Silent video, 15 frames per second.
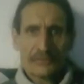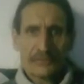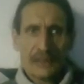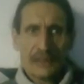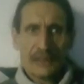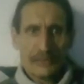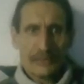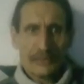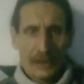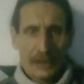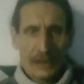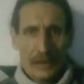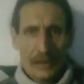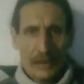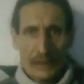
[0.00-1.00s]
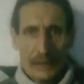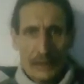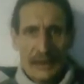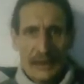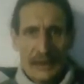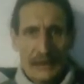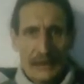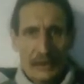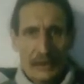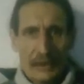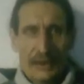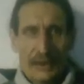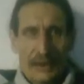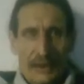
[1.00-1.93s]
in the file that we have on it,